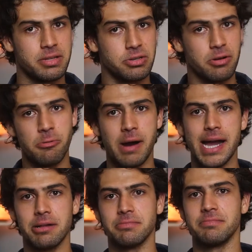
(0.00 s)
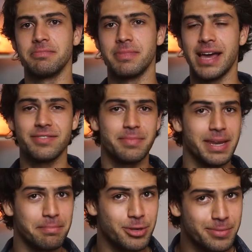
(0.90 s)
So go wild. Have as
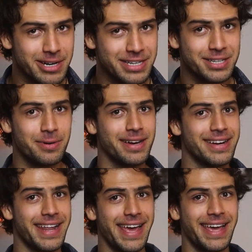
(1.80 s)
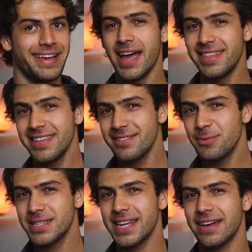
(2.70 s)
many blueberries as you want a day. And this
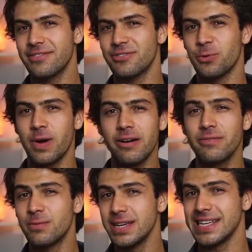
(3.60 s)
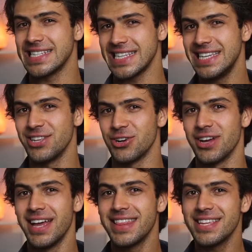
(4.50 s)
wasn't after 12 weeks either.
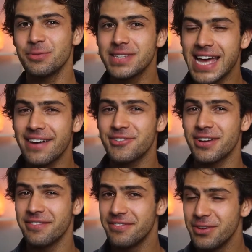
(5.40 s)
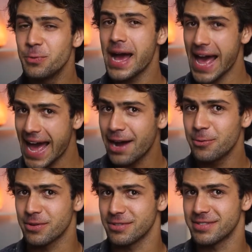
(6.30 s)
This was after a few
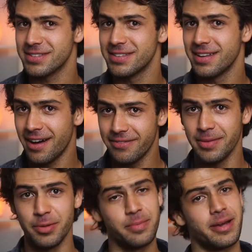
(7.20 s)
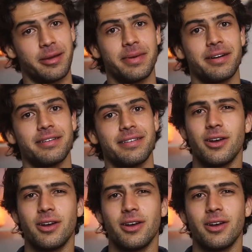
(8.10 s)
hours of the blueberry meal.